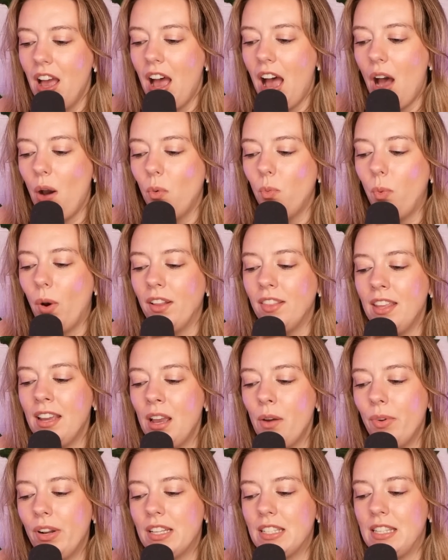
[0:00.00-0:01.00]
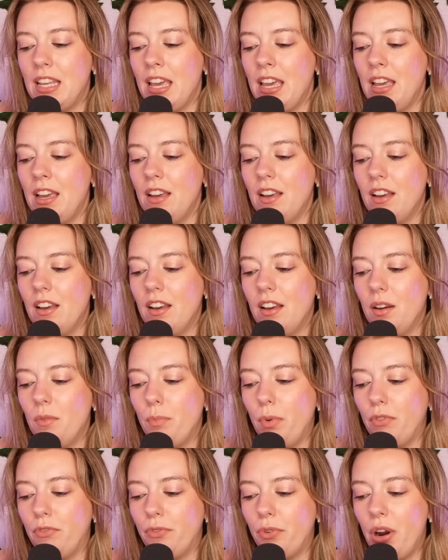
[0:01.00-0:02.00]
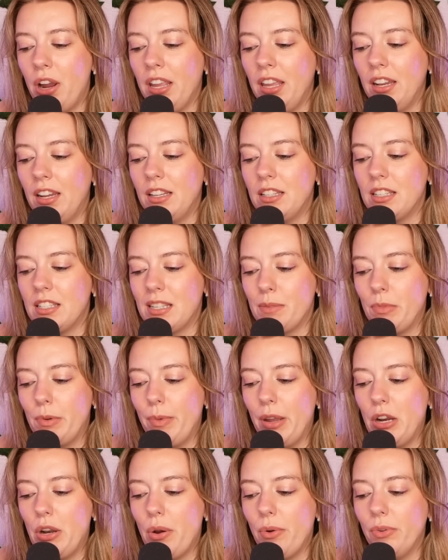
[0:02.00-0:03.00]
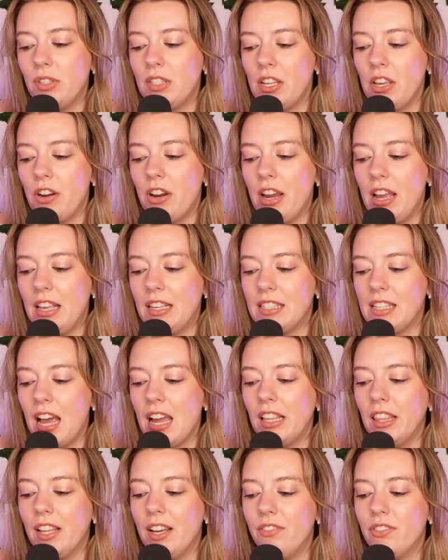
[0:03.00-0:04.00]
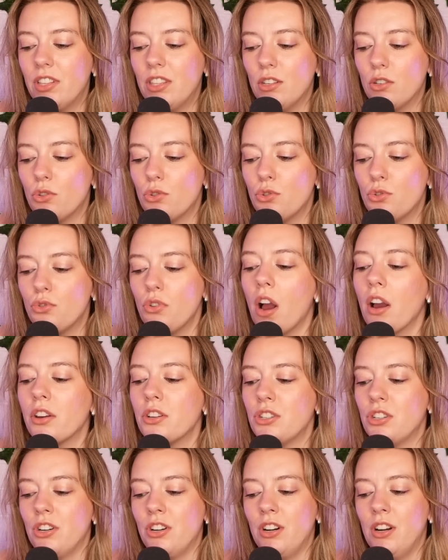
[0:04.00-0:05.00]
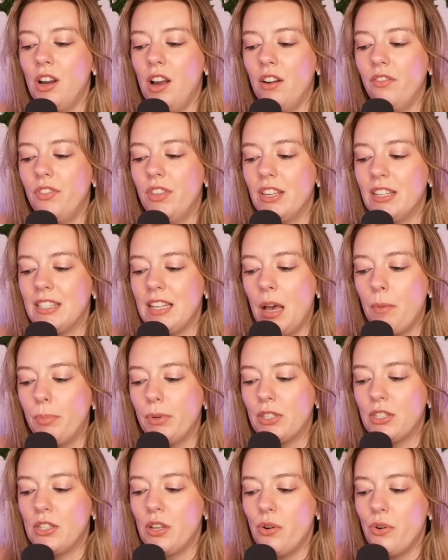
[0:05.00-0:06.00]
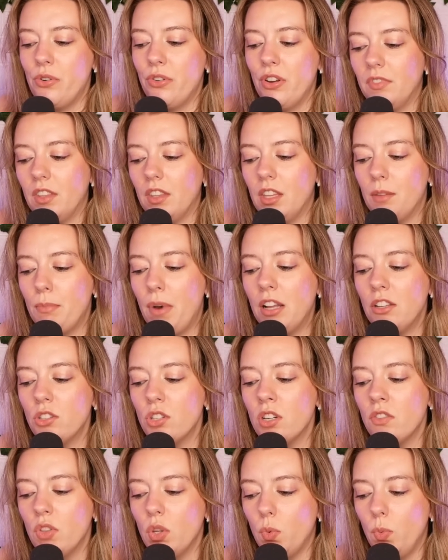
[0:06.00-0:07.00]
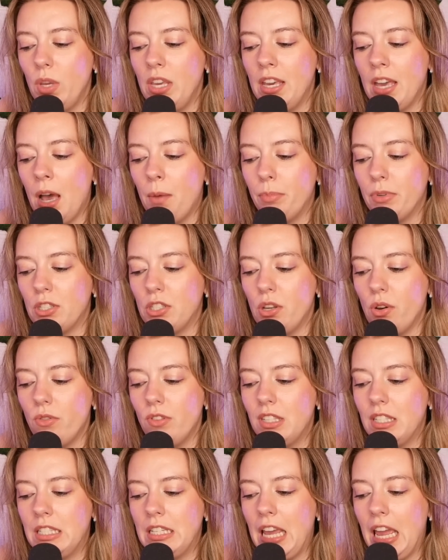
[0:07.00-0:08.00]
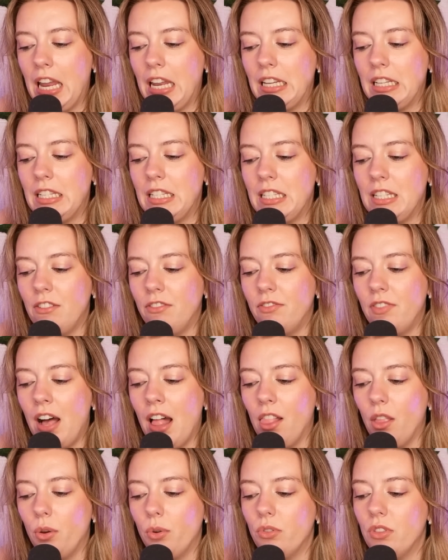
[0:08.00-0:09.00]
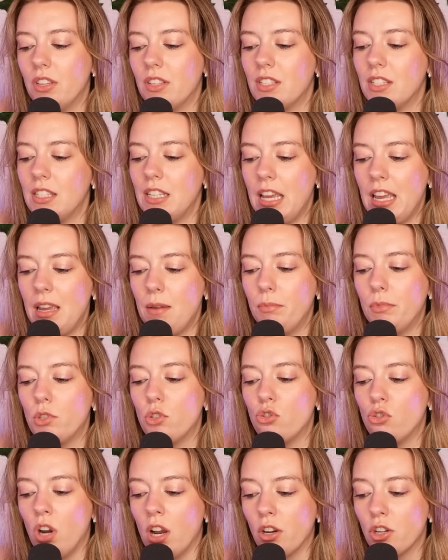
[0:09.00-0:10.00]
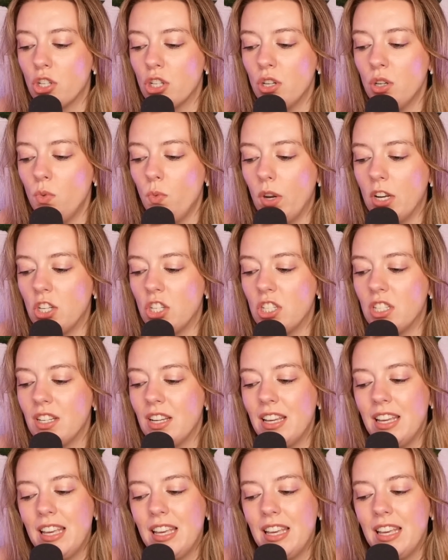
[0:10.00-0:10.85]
One thing I want to say before I get into some of my notes here is I loved the structure of this episode. The Monster of the Week episodes tend to follow the same structure, which